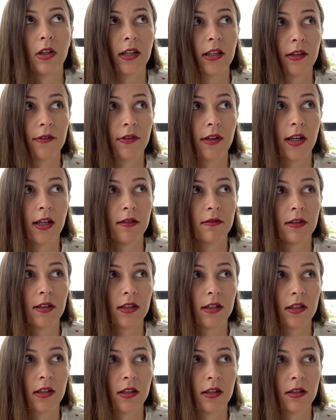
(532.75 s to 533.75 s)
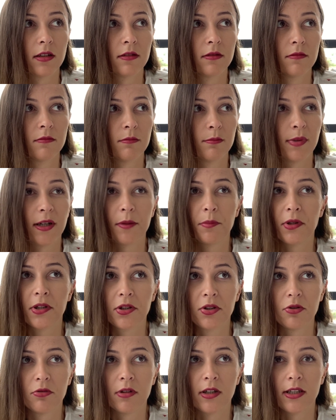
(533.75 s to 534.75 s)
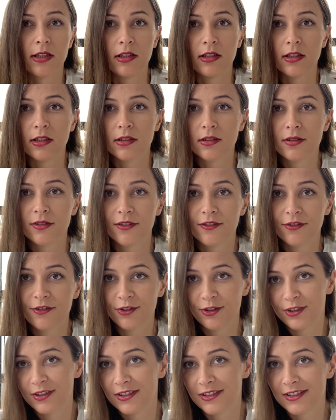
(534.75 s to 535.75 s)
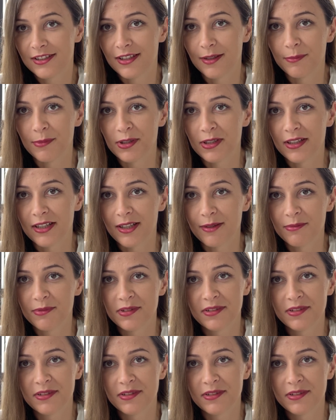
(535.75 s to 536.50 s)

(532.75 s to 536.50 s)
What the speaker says: Like if I have like barbecue ideas, of course it's summertime.